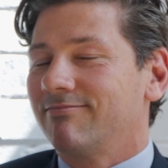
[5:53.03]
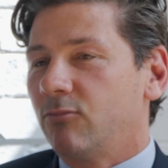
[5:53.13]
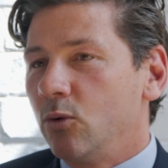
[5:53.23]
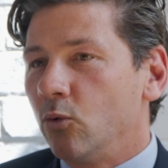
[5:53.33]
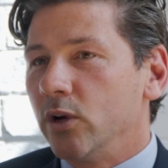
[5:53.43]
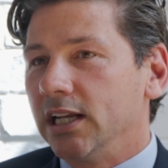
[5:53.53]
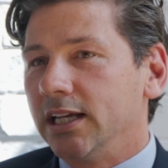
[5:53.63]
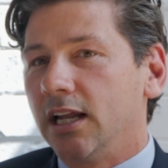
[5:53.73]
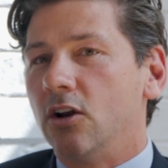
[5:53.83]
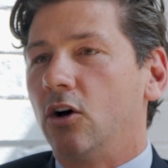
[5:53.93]
we
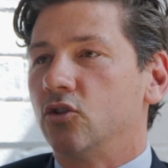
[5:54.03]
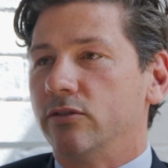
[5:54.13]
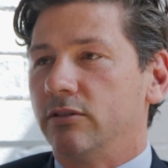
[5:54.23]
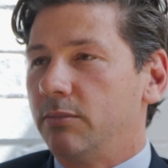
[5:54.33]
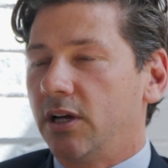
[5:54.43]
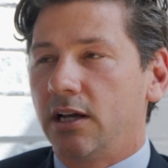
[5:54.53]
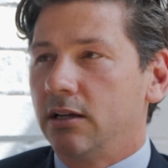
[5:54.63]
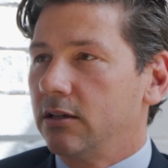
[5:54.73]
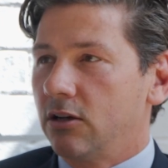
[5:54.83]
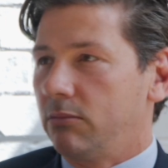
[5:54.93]
really are not driven by
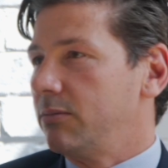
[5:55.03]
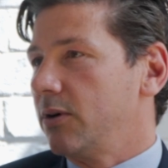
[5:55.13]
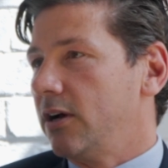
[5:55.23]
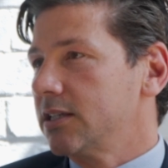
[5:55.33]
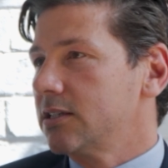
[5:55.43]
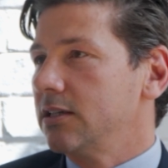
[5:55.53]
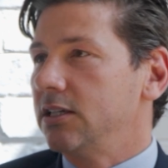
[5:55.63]
copper price